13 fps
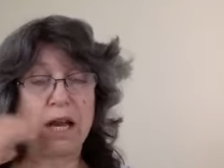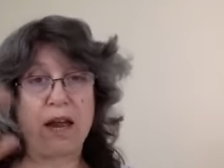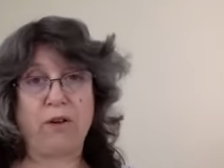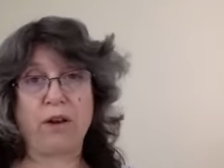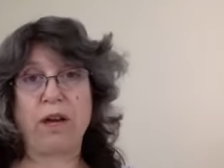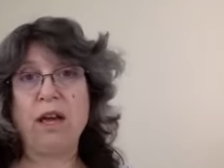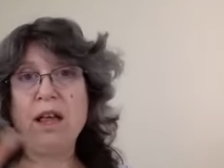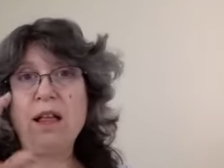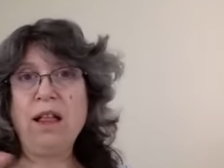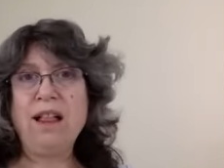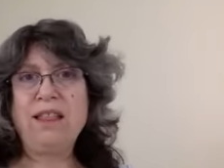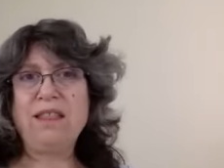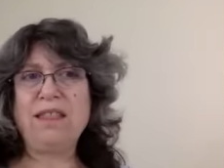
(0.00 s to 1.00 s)
area
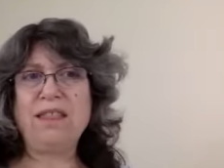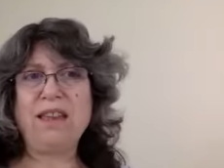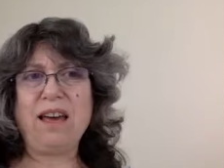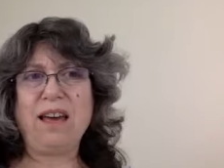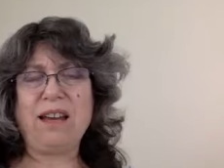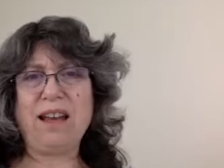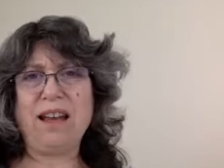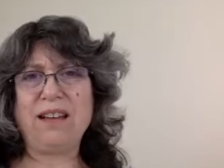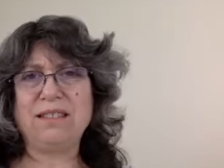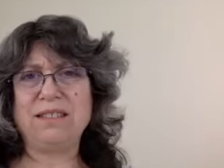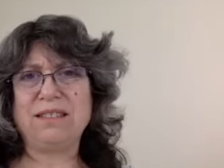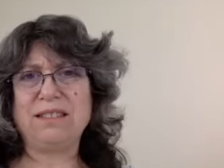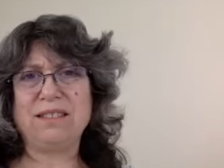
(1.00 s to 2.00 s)
that
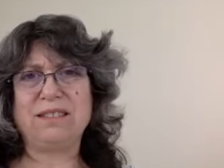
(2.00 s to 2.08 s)
has,